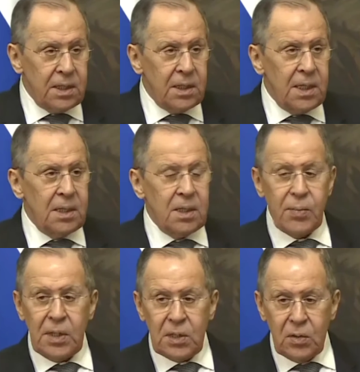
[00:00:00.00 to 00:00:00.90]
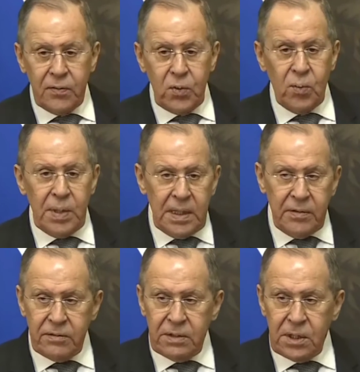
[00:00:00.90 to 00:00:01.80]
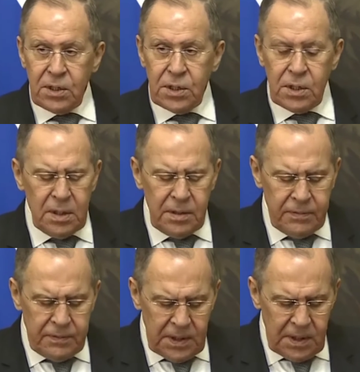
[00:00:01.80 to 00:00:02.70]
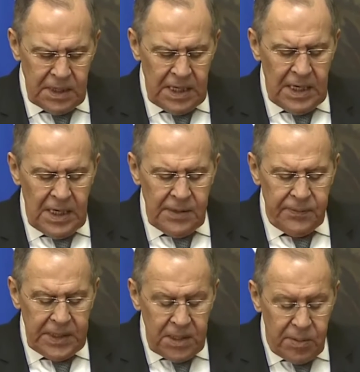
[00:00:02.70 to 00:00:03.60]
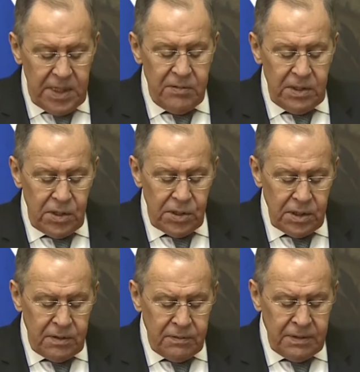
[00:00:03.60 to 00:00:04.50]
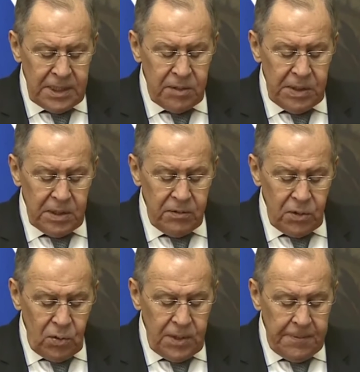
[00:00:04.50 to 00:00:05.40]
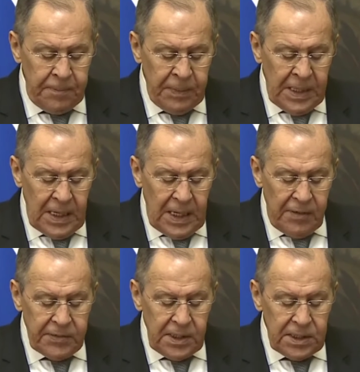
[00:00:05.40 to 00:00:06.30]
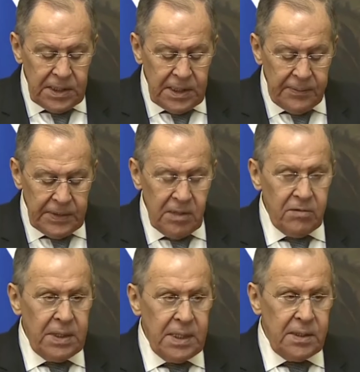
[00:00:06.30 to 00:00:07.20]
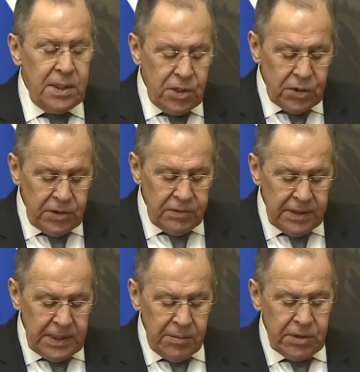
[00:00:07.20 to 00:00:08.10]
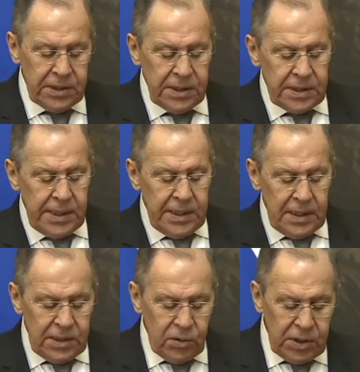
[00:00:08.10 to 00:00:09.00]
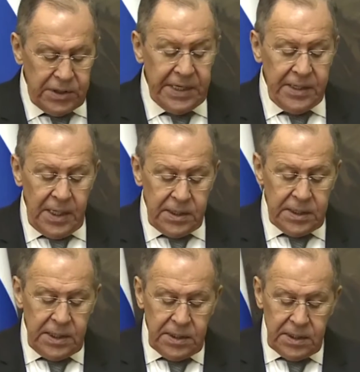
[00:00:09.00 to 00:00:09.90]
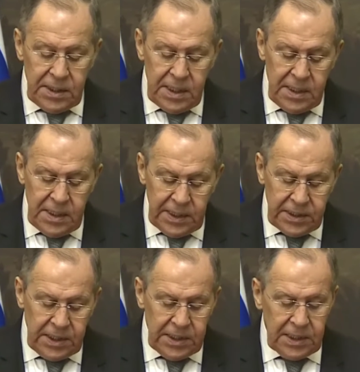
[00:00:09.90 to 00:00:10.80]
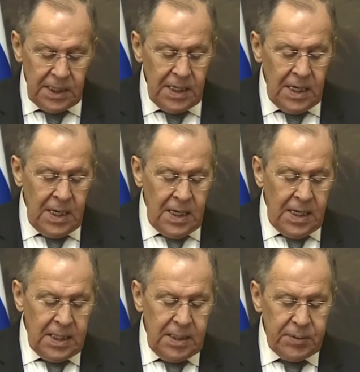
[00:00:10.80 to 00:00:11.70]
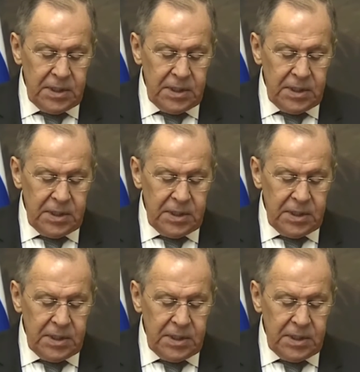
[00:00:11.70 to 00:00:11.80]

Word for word: Its 10th meeting took place in Dubai in November of 2021 and late January of this year, there was a 13th meeting of